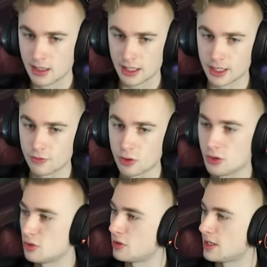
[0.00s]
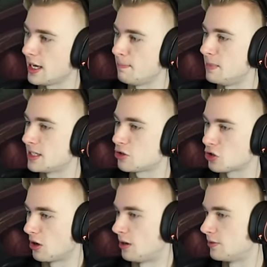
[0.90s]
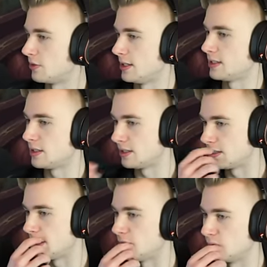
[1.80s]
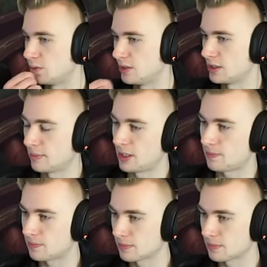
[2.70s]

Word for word: Like if you used a mist call, for instance, then it would resummon it.